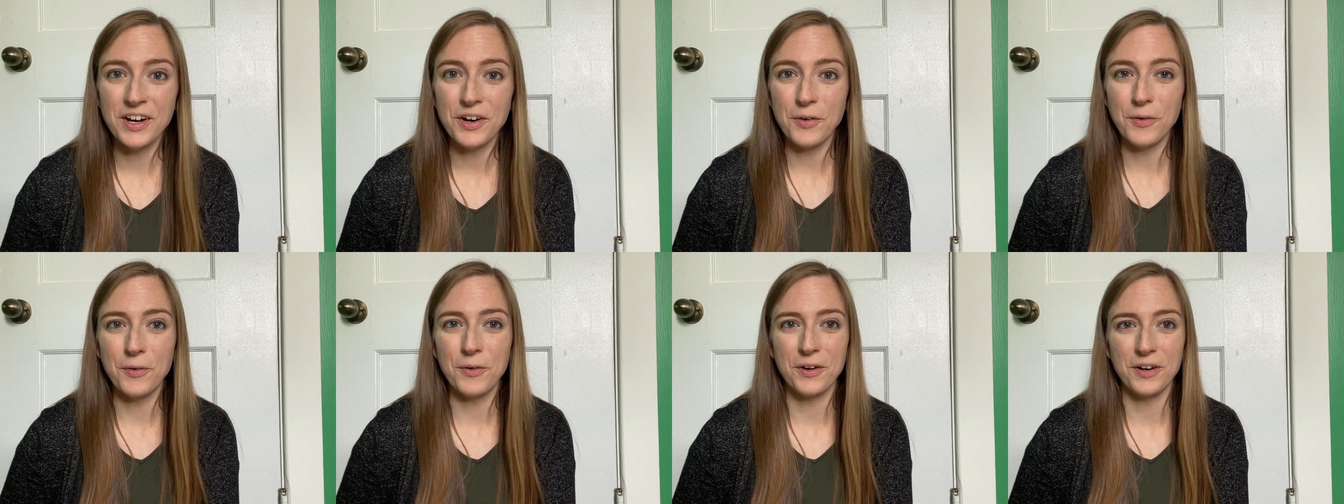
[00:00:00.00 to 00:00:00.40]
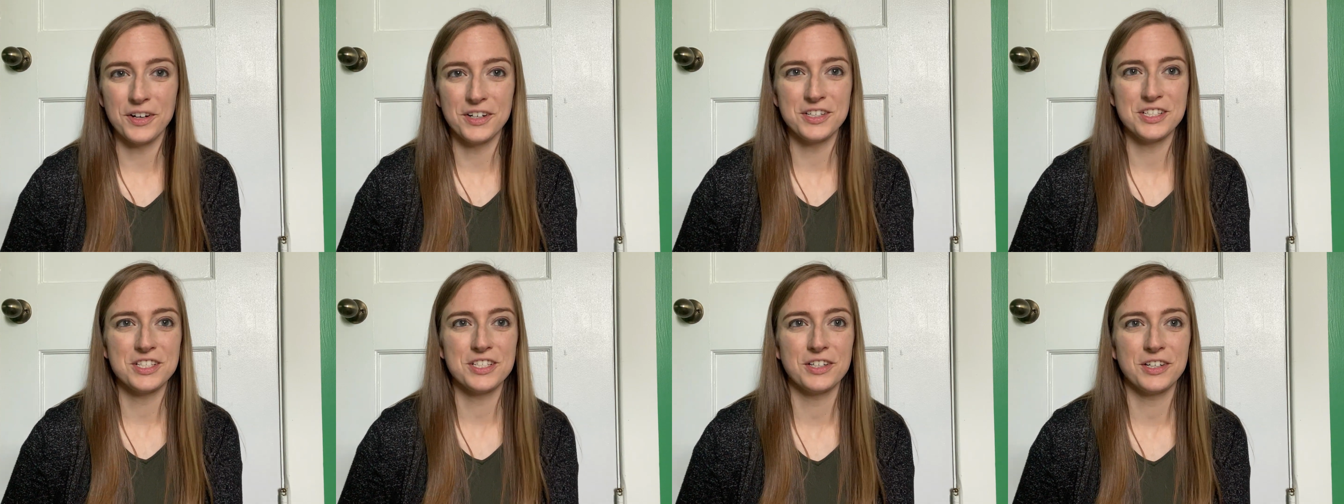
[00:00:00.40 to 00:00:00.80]

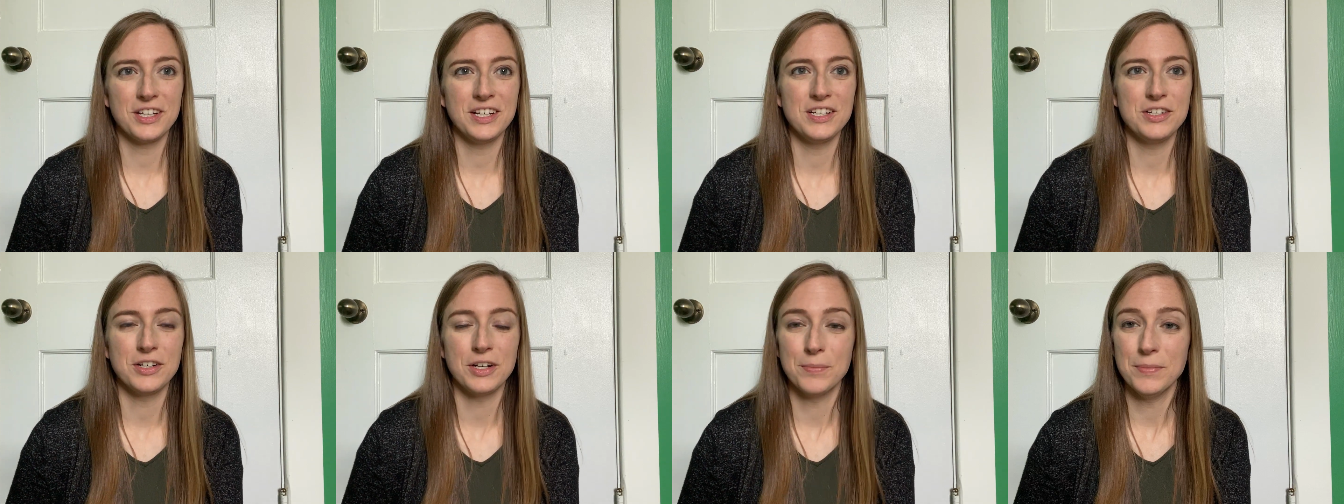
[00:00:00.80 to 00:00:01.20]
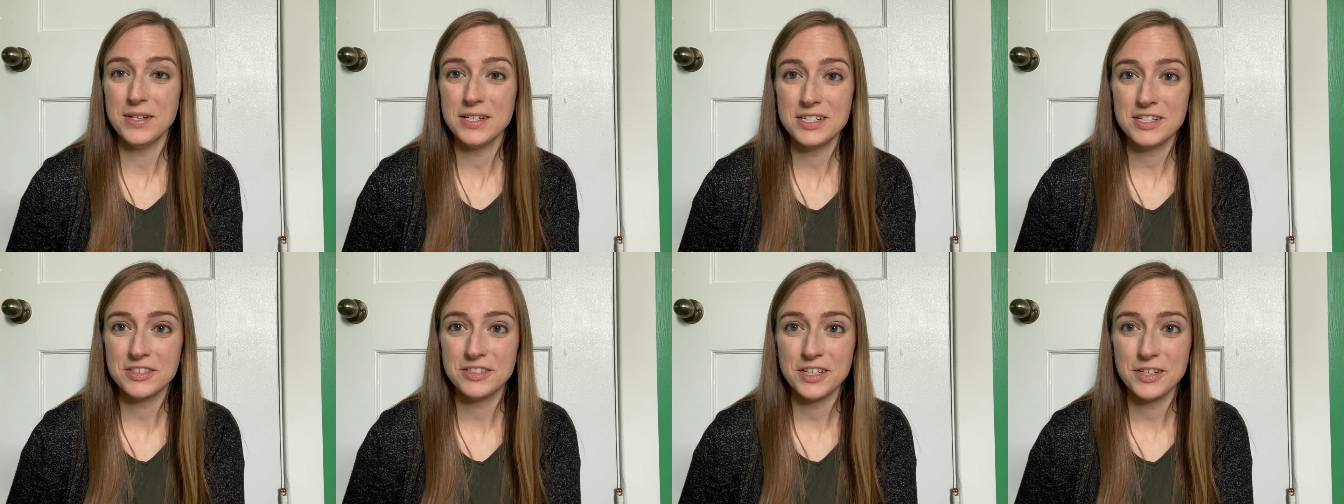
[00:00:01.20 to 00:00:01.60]
or just looking to
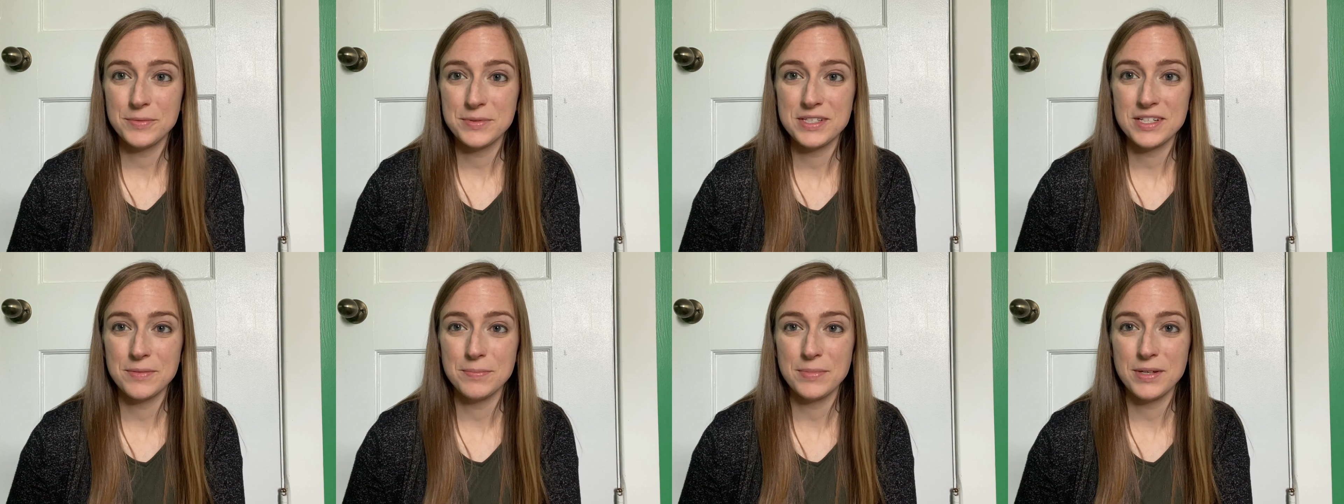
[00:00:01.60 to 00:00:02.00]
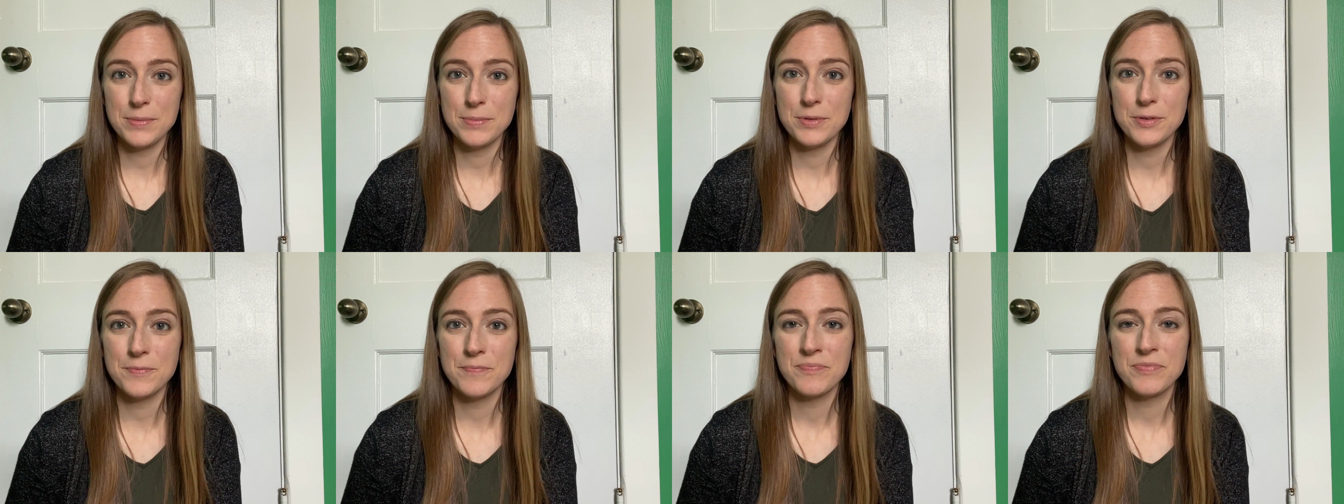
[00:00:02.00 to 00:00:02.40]
commiserate with some
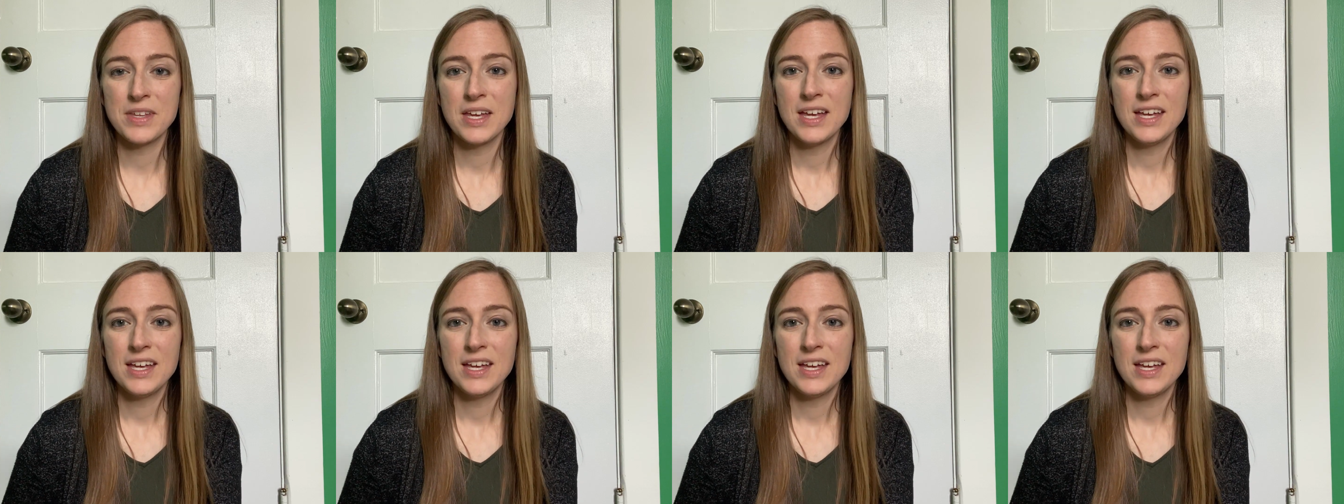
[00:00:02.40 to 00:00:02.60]
people.